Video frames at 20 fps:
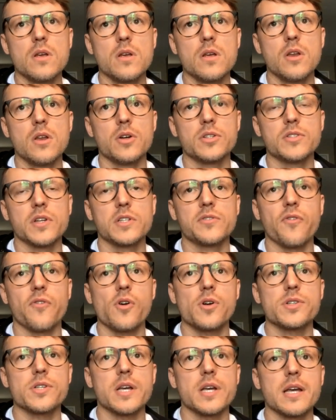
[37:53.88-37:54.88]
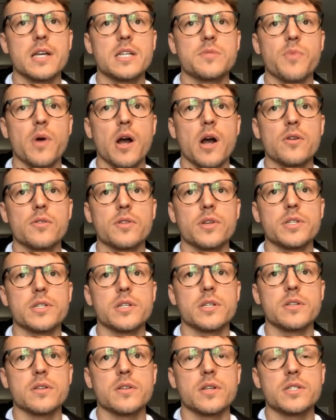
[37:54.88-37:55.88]
you know, as far as like expired
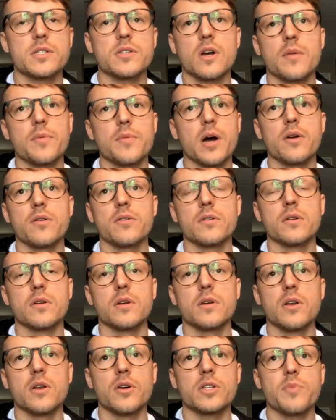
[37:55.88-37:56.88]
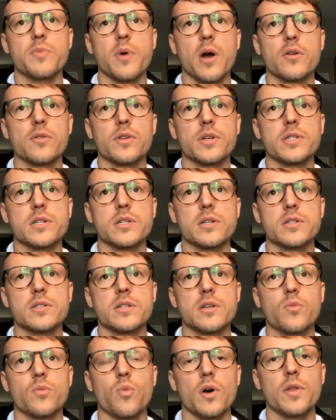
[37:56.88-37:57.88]
listing, let's talk about, you know, expired
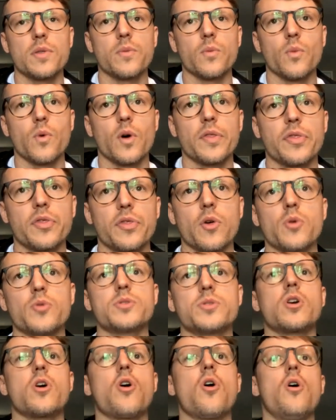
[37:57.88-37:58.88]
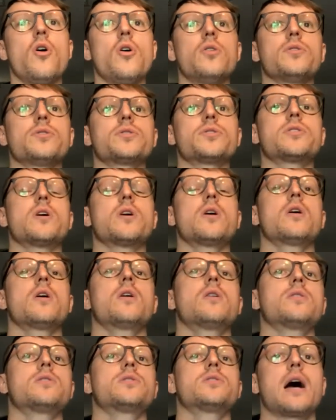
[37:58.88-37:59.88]
listings and what those calls
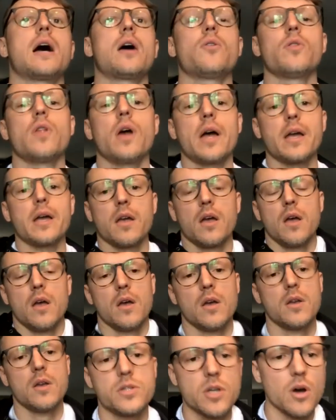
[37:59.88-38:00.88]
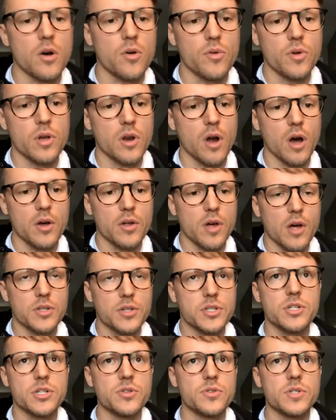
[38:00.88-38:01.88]
sound like. So, you know, I'll
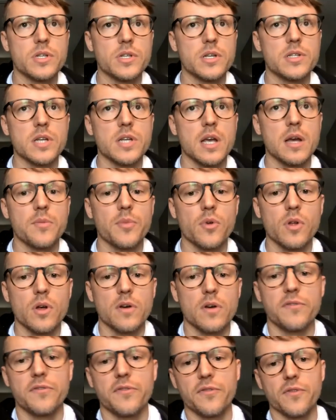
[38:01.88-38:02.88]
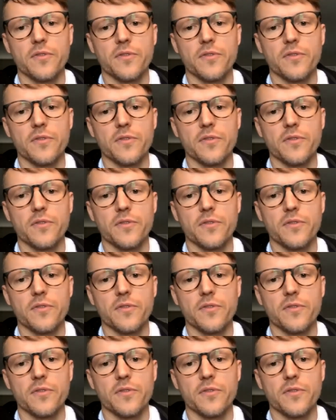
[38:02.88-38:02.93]
just use the example of,